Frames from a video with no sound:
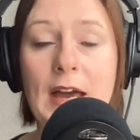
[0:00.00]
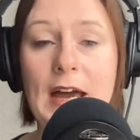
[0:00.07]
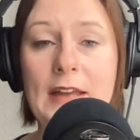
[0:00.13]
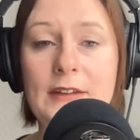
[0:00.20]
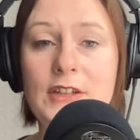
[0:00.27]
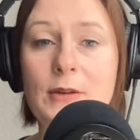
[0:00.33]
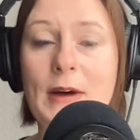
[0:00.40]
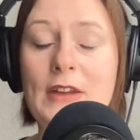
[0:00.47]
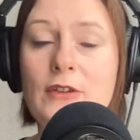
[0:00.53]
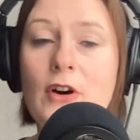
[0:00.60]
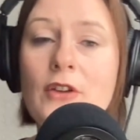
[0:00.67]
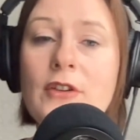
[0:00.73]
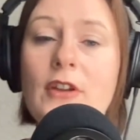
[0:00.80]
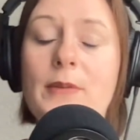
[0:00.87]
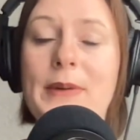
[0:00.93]
And so I
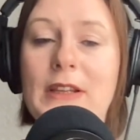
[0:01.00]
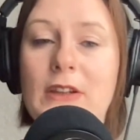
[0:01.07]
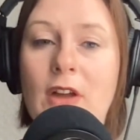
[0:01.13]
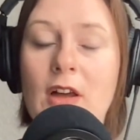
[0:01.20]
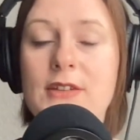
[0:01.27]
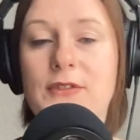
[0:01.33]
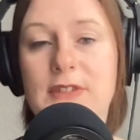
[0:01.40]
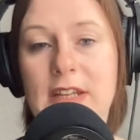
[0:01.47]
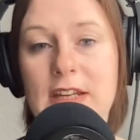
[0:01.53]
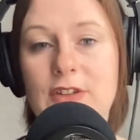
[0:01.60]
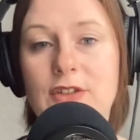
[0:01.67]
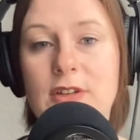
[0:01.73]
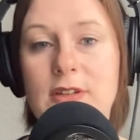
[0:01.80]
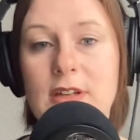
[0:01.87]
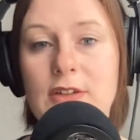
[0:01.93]
know that there'll be lots of
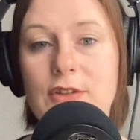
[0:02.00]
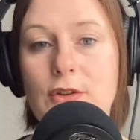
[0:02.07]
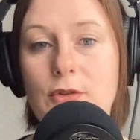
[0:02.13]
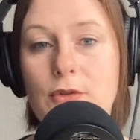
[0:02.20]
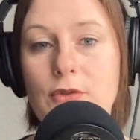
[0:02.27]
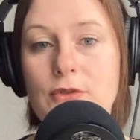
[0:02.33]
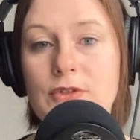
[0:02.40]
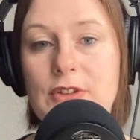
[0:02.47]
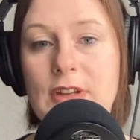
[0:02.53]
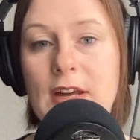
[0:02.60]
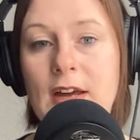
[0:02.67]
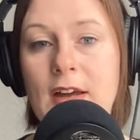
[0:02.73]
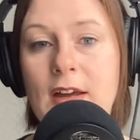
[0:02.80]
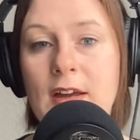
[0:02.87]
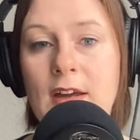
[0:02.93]
teachers in schools
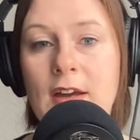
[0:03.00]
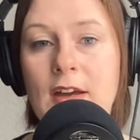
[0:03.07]
that,